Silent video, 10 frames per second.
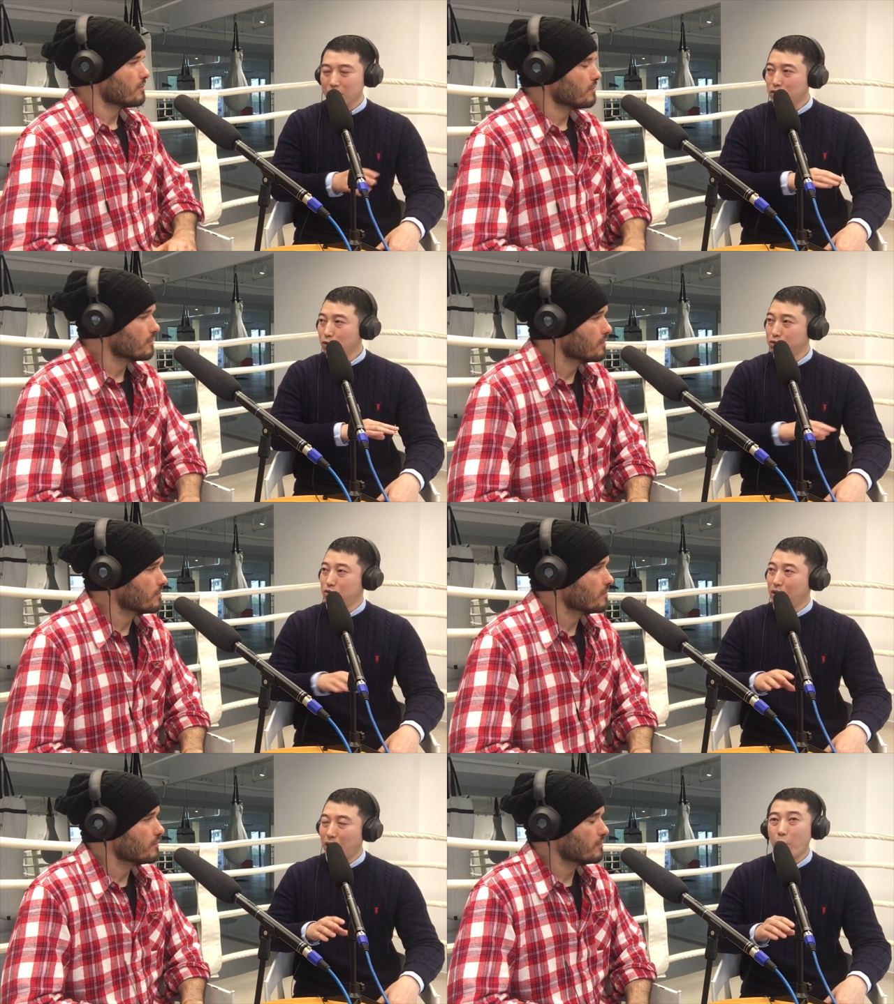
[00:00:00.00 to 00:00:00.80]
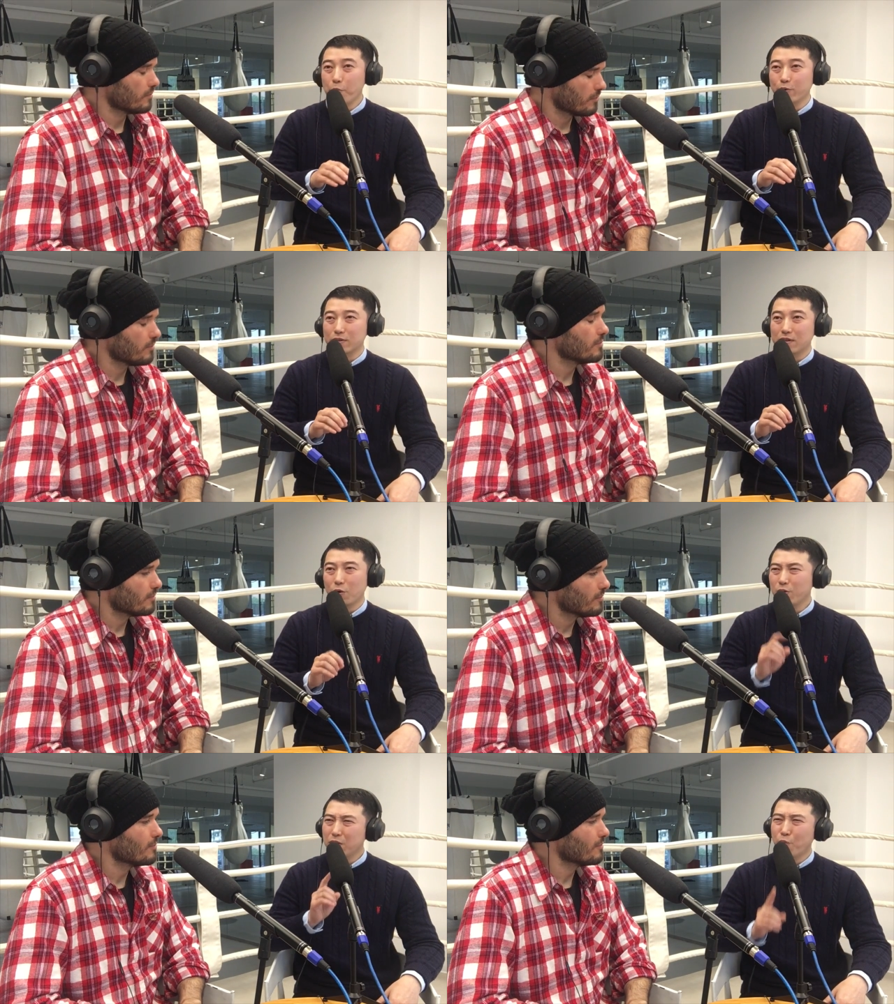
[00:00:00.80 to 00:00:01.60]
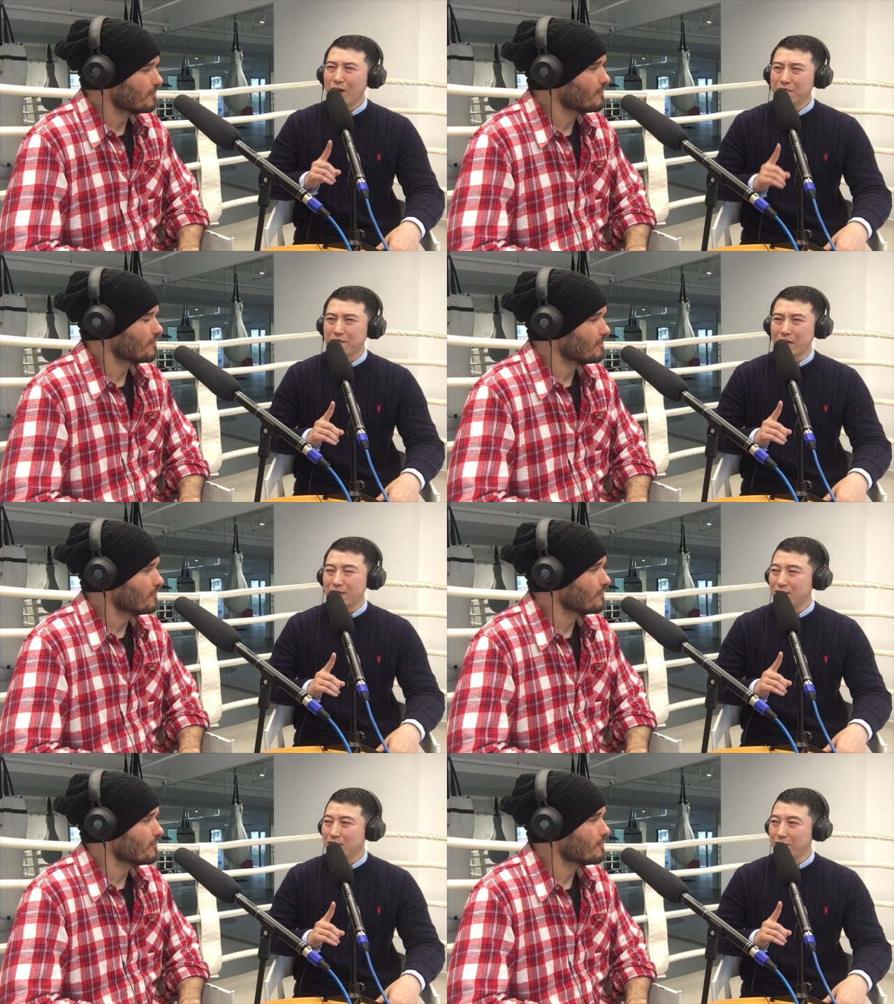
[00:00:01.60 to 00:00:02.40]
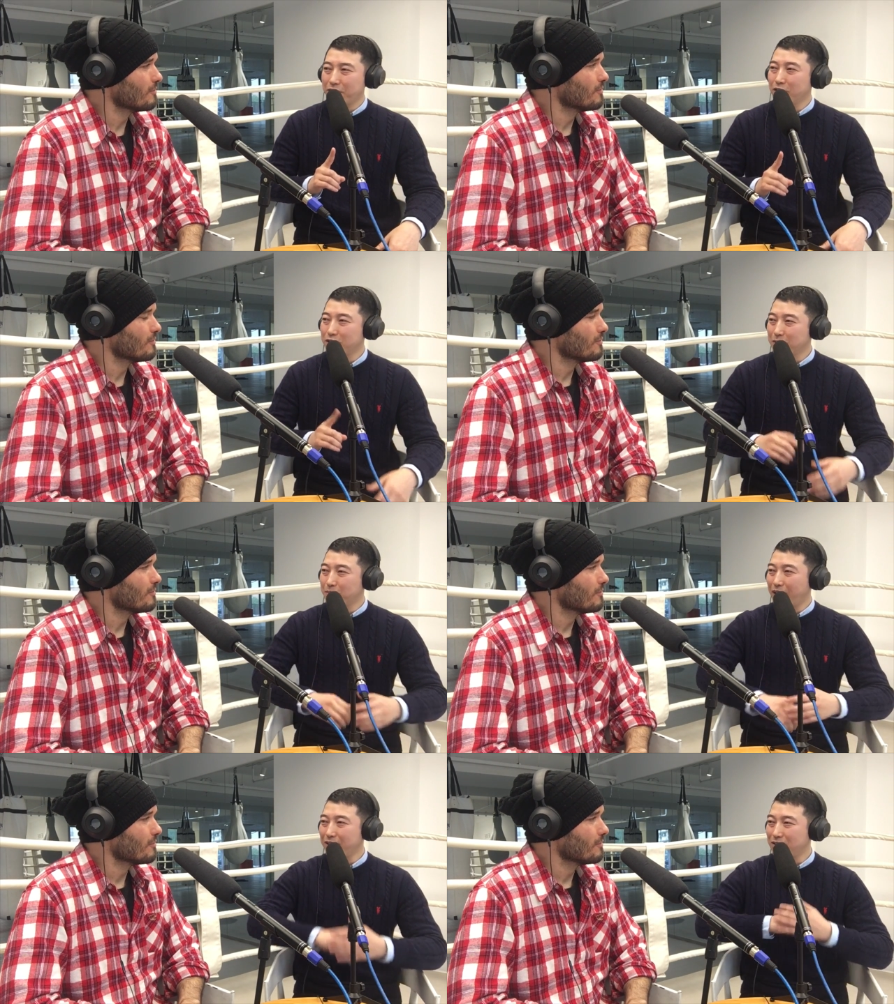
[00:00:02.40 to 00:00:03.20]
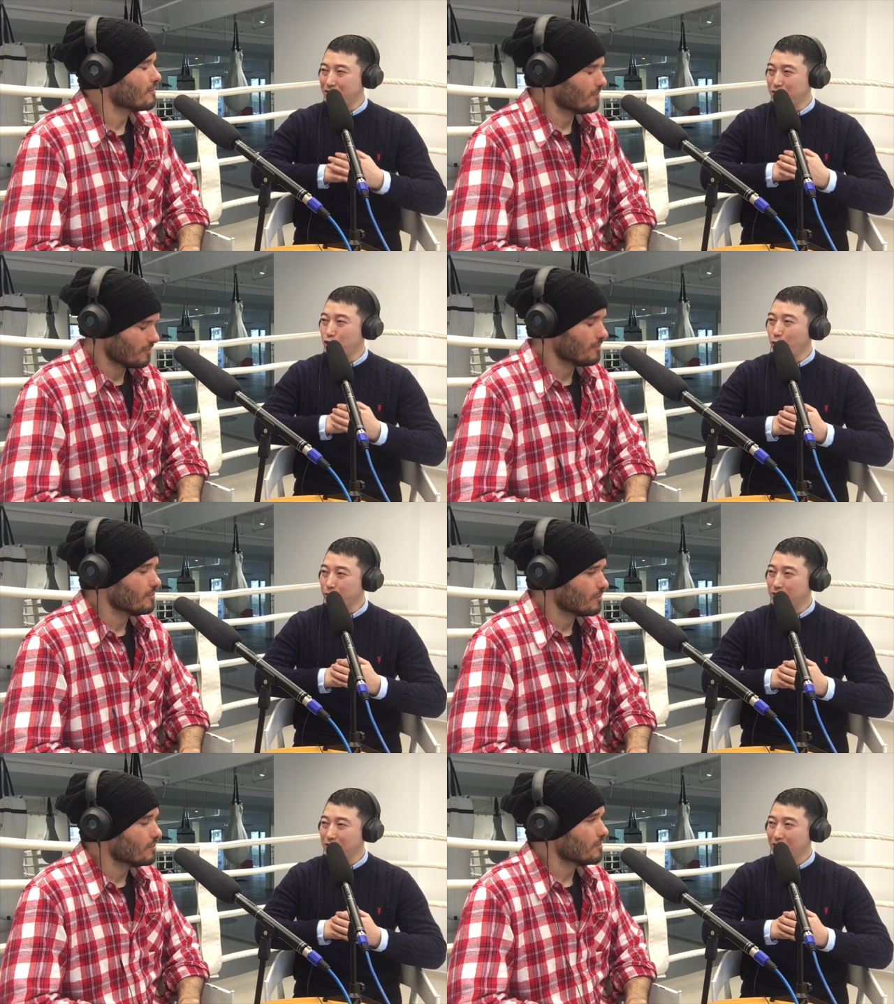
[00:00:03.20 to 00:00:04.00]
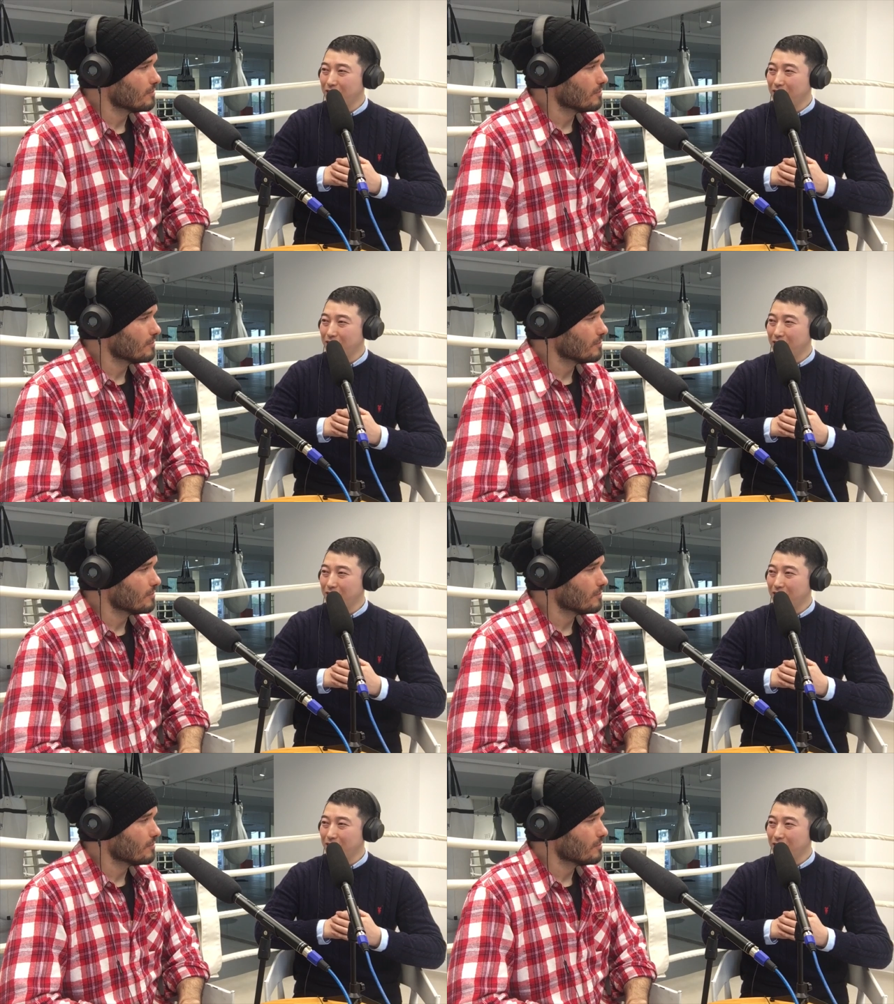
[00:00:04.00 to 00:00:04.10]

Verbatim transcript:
Speaker 1: No, almost only one fight finishing by the choke,